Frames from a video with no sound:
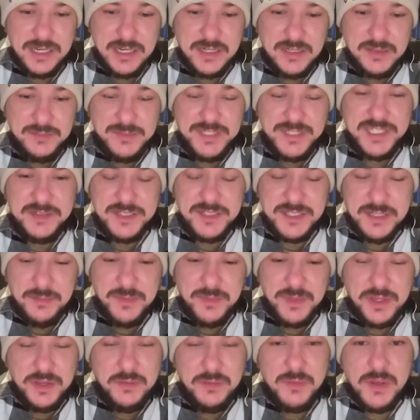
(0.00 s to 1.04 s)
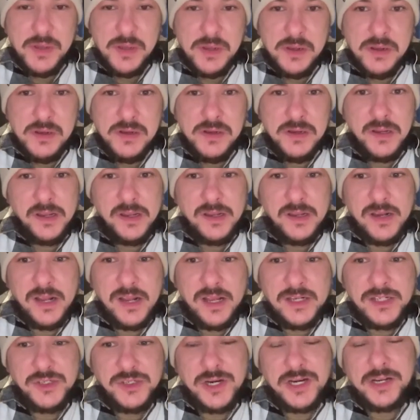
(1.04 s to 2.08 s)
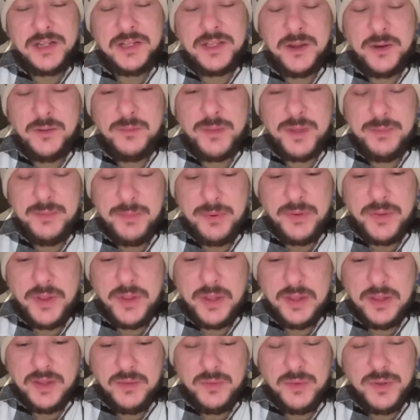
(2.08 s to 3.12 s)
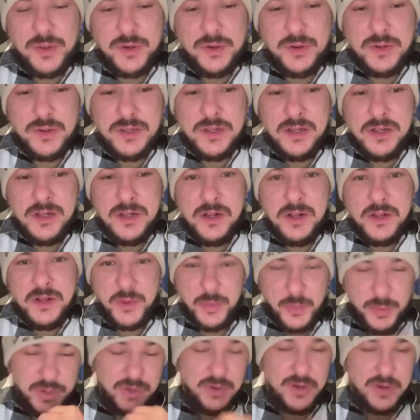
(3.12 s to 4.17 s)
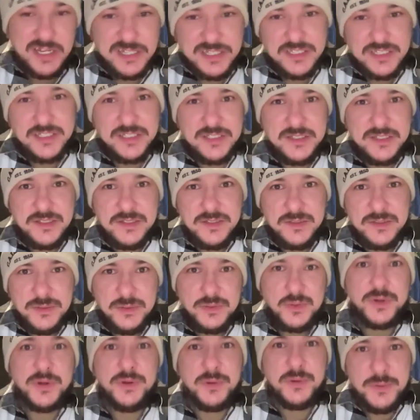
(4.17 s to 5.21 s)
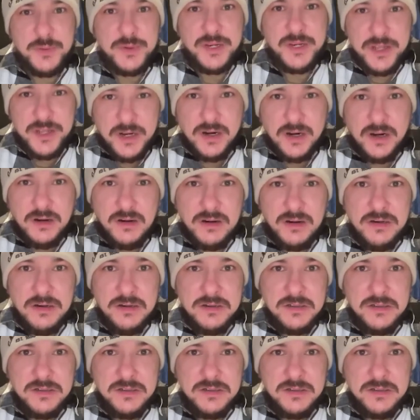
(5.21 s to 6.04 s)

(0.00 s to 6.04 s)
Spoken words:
that mean something to me, and trying to tell people that the real us, who we really are.